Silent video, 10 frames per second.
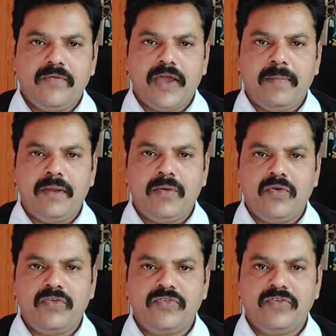family
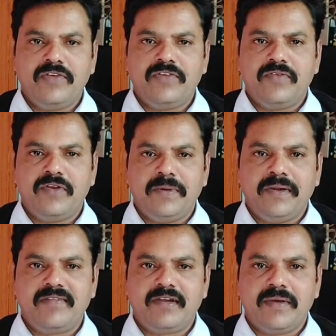courts, jurisdiction will be
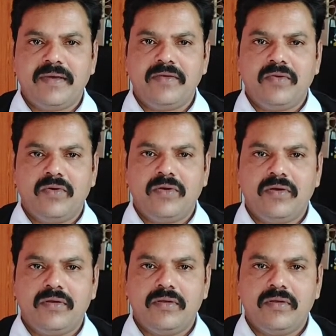decided by the court